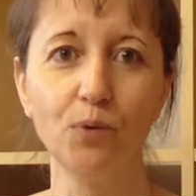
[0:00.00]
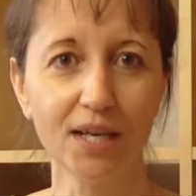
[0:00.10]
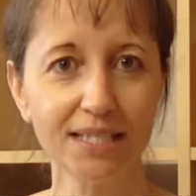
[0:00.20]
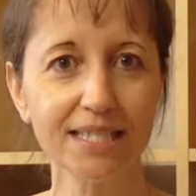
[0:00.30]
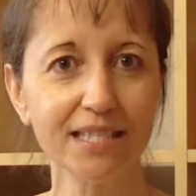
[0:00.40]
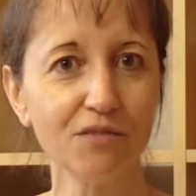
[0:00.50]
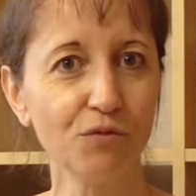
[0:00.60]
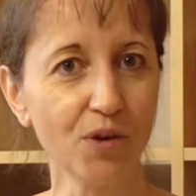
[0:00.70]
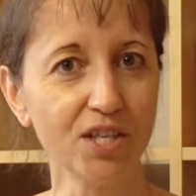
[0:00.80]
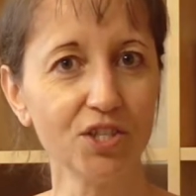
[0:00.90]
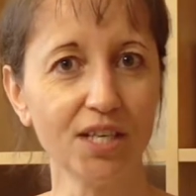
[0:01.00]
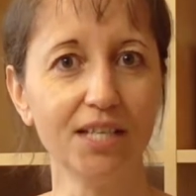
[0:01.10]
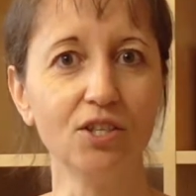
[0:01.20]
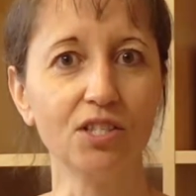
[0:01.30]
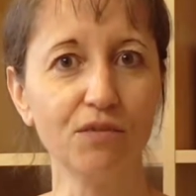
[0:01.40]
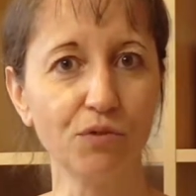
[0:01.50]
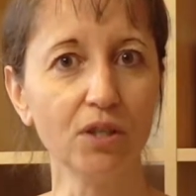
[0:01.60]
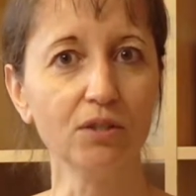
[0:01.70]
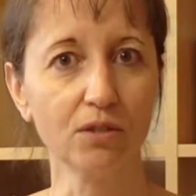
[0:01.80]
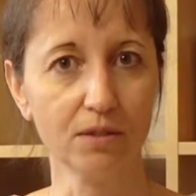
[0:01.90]
practicing French in a
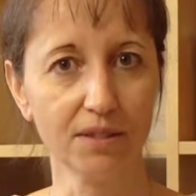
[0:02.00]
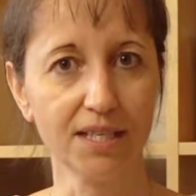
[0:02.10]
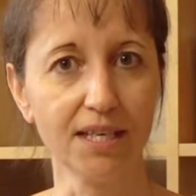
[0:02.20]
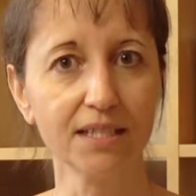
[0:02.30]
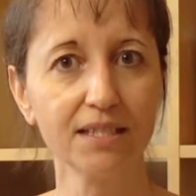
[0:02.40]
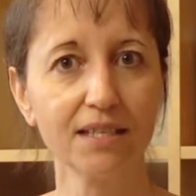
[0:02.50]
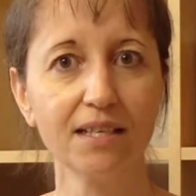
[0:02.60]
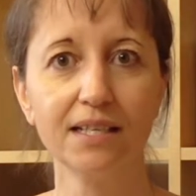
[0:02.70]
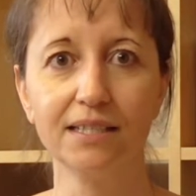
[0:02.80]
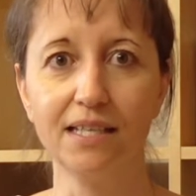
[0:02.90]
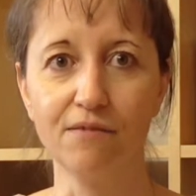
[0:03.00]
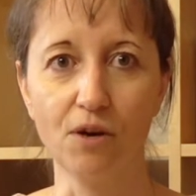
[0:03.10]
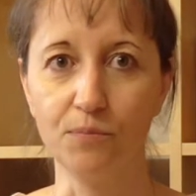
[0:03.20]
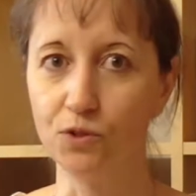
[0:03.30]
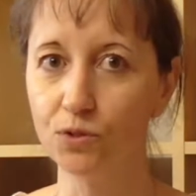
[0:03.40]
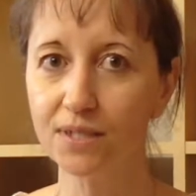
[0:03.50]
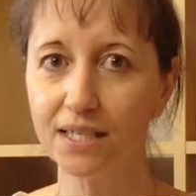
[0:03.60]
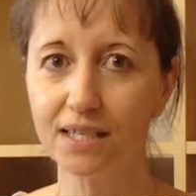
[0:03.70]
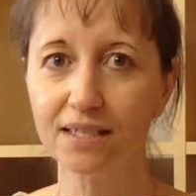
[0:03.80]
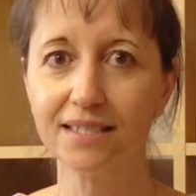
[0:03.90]
different context, develop new
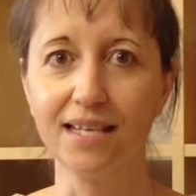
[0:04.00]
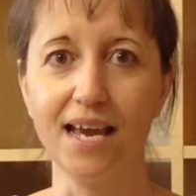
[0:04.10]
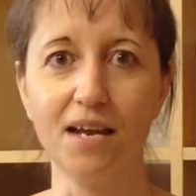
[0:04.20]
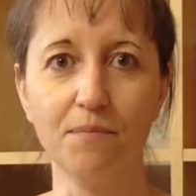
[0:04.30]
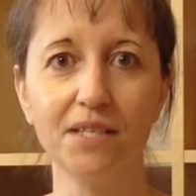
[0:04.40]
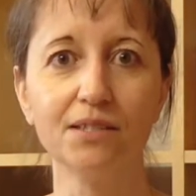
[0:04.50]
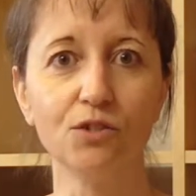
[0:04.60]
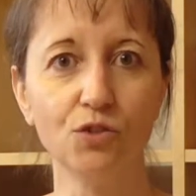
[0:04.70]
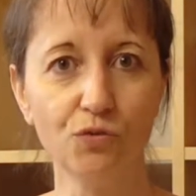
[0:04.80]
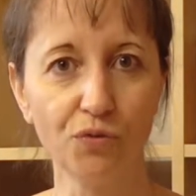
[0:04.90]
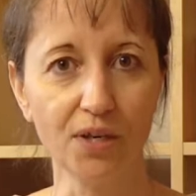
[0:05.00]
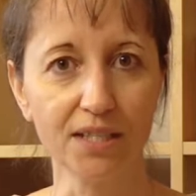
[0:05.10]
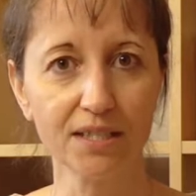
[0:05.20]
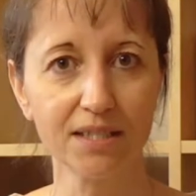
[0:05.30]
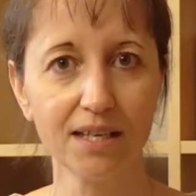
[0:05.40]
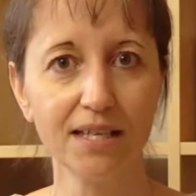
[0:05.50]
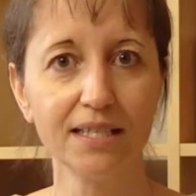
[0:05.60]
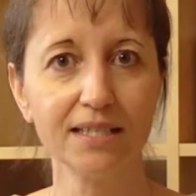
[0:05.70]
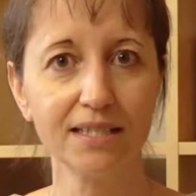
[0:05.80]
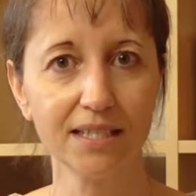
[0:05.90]
skills and meet new friends,
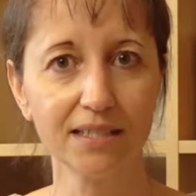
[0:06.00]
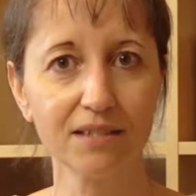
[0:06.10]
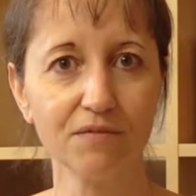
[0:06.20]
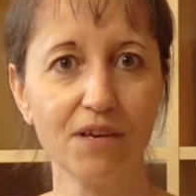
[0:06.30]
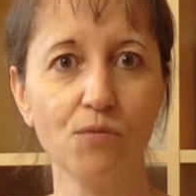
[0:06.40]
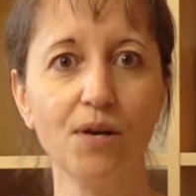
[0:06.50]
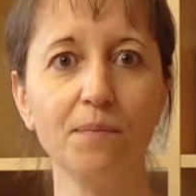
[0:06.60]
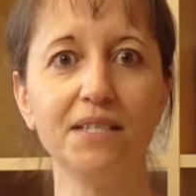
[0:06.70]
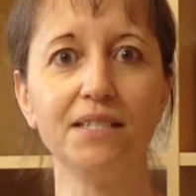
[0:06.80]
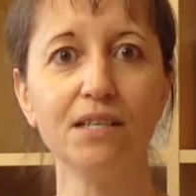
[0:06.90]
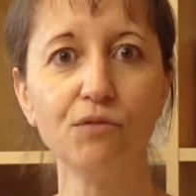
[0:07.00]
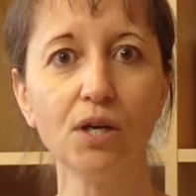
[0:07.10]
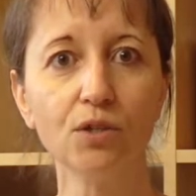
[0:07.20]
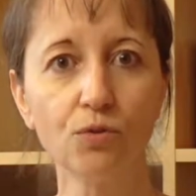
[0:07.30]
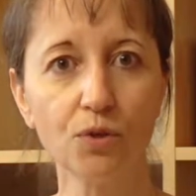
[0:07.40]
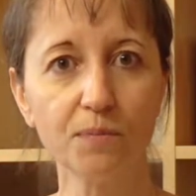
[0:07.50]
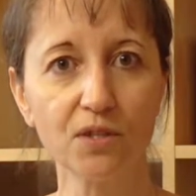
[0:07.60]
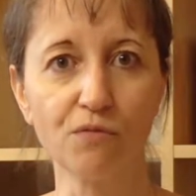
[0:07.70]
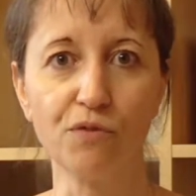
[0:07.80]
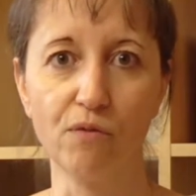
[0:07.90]
since there will be different groups
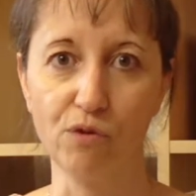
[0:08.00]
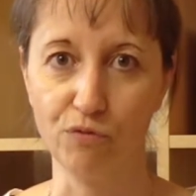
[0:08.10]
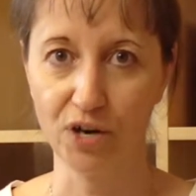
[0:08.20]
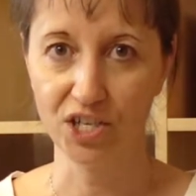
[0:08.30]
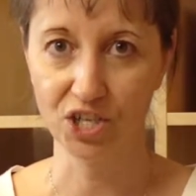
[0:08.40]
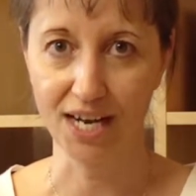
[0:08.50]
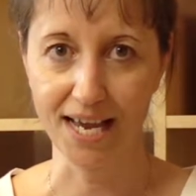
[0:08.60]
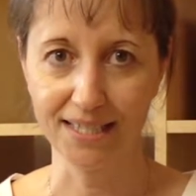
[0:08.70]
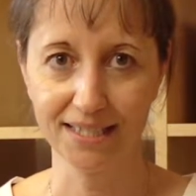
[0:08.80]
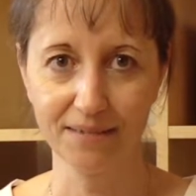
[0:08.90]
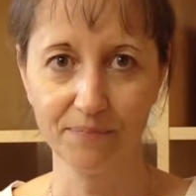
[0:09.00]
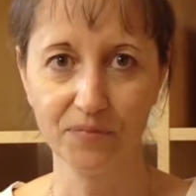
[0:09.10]
for the French class.